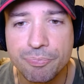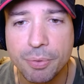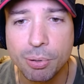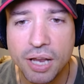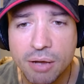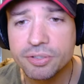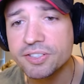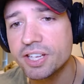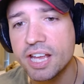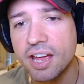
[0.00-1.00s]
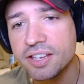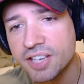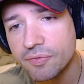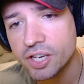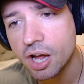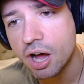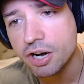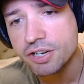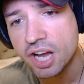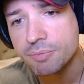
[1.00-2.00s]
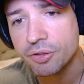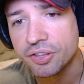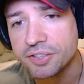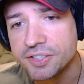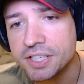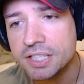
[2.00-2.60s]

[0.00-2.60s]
The Polaris is having a hard time with this